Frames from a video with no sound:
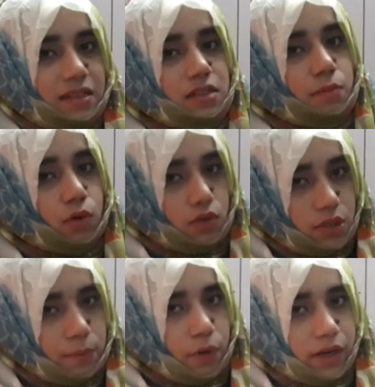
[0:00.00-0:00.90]
is
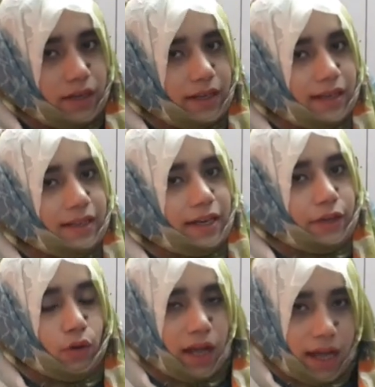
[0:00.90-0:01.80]
most important thing,
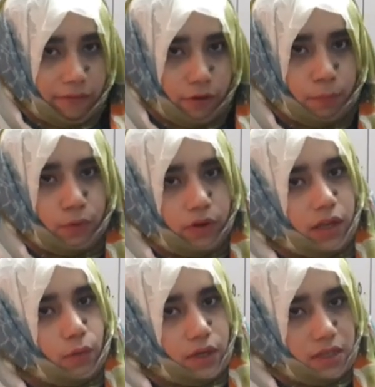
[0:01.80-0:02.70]
that you have to put
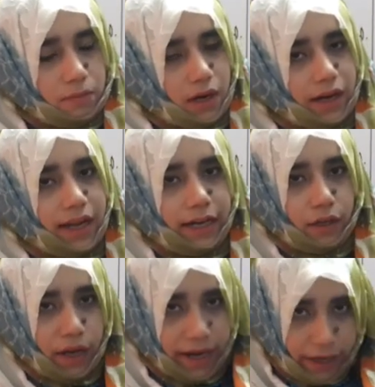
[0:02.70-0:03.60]
the question mark
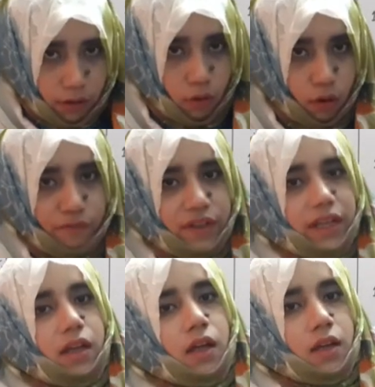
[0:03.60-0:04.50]
at the end of the